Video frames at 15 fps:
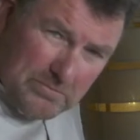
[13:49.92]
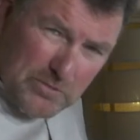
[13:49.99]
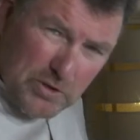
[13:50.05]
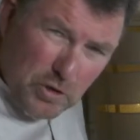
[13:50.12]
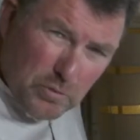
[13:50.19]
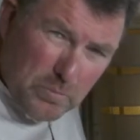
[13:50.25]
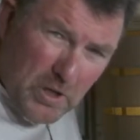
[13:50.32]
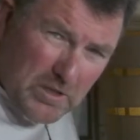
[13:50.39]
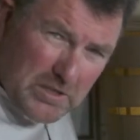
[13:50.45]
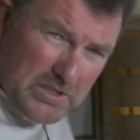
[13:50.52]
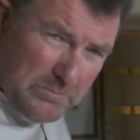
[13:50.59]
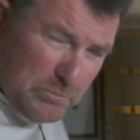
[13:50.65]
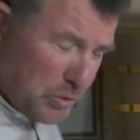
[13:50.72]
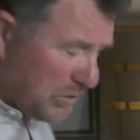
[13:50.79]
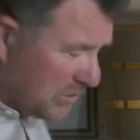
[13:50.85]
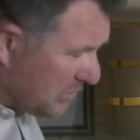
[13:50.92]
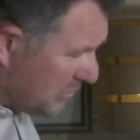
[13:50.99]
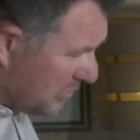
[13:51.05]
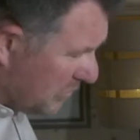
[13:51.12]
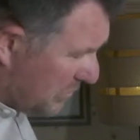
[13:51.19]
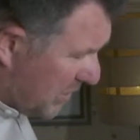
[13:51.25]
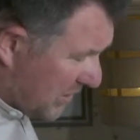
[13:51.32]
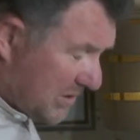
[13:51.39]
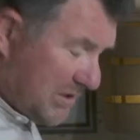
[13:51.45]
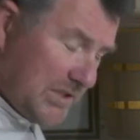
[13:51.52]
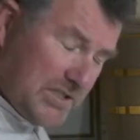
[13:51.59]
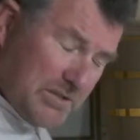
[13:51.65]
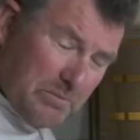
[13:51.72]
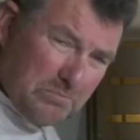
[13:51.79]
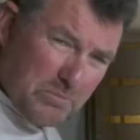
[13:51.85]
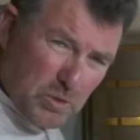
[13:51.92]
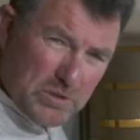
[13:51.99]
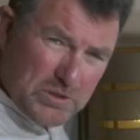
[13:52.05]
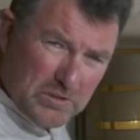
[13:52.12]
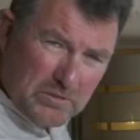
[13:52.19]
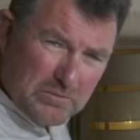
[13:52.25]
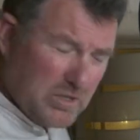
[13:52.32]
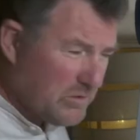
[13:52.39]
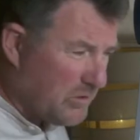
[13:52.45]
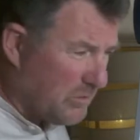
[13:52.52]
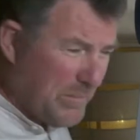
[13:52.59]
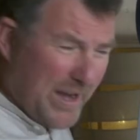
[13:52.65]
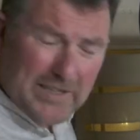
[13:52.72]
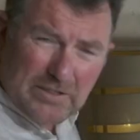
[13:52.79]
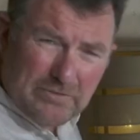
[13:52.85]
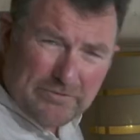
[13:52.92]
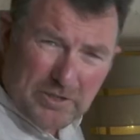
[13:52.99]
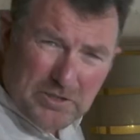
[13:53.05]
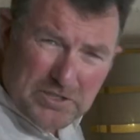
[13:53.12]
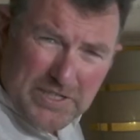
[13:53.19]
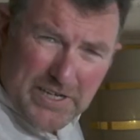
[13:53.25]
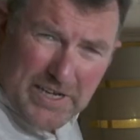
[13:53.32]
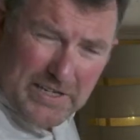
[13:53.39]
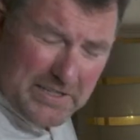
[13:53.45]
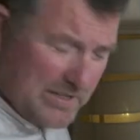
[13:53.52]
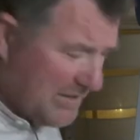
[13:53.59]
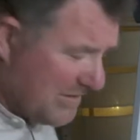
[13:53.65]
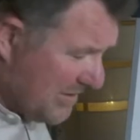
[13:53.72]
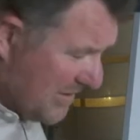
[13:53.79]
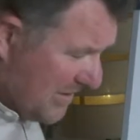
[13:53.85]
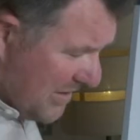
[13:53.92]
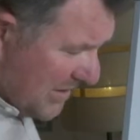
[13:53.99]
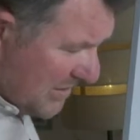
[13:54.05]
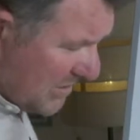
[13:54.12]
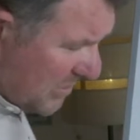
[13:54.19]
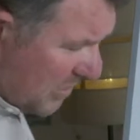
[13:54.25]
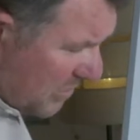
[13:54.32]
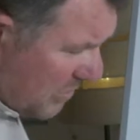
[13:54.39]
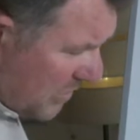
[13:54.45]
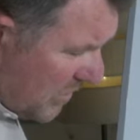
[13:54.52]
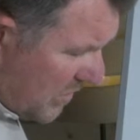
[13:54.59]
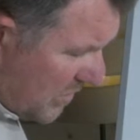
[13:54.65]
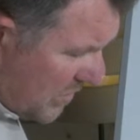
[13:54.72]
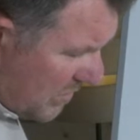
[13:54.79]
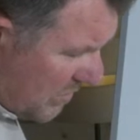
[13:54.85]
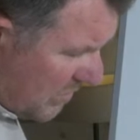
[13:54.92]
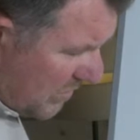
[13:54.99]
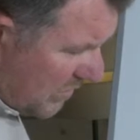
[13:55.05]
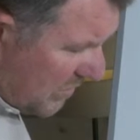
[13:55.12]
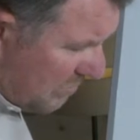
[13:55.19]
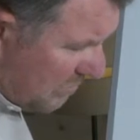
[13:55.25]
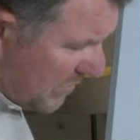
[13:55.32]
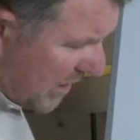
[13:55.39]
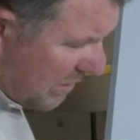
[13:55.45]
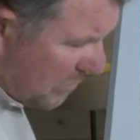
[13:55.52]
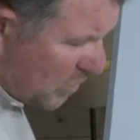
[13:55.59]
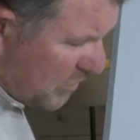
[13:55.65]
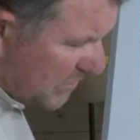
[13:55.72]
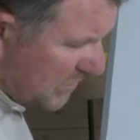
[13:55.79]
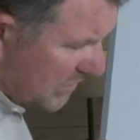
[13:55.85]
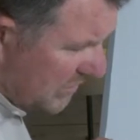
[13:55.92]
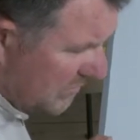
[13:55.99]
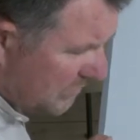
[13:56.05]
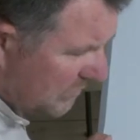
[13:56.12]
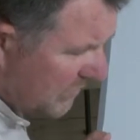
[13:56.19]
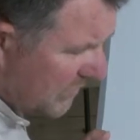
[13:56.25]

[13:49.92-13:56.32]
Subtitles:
toolbox, emotional toolbox, is your emotional or mental first aid. So my emotional